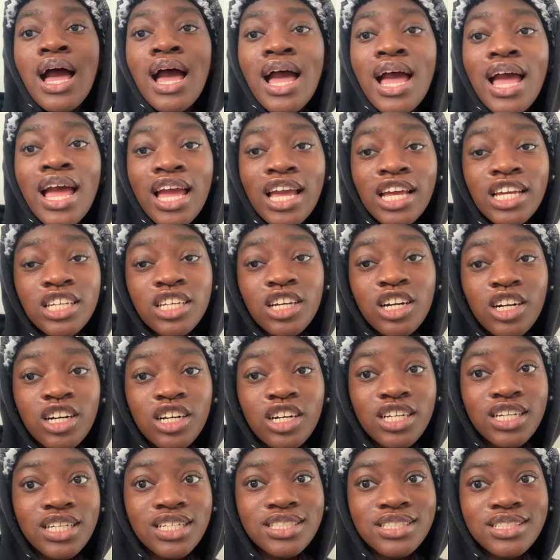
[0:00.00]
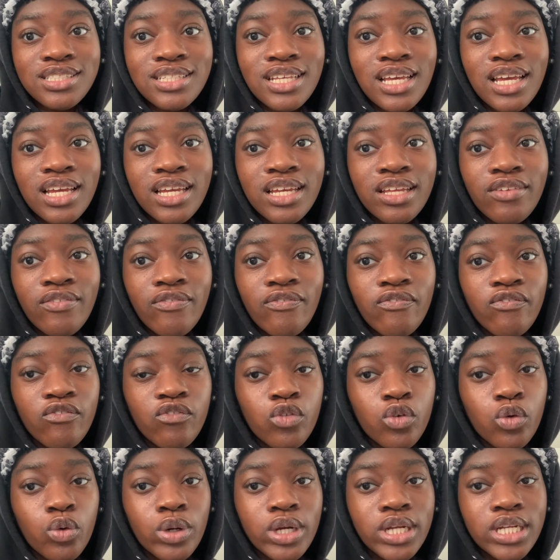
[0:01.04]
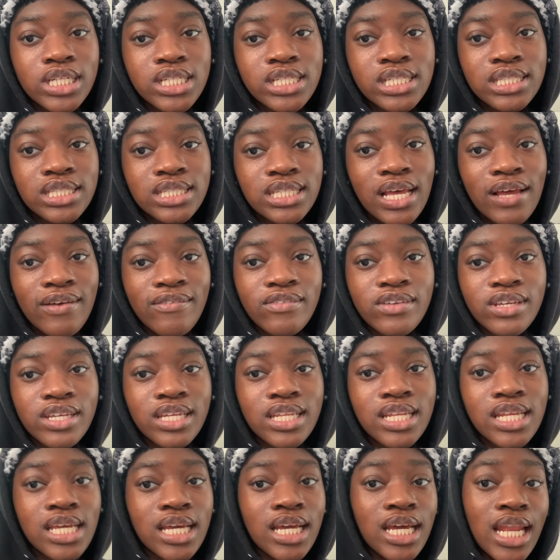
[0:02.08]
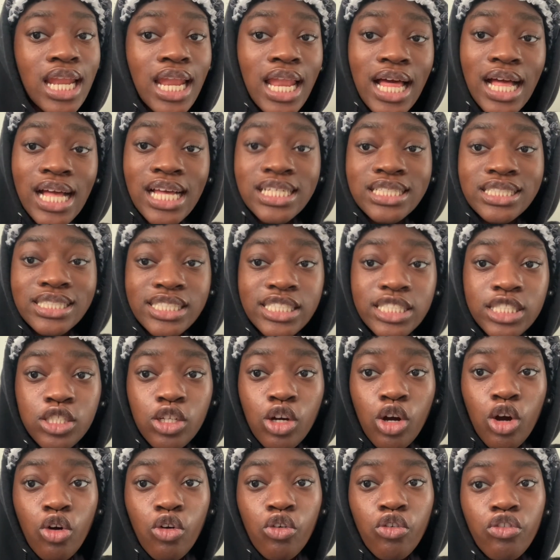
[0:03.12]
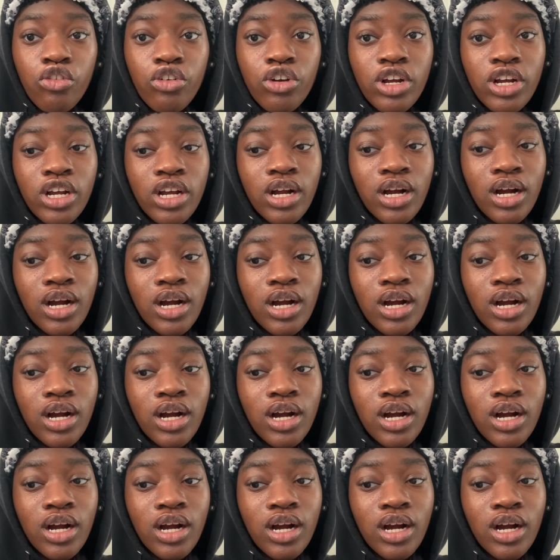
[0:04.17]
Hey y'all, it's 10:47 and class is over.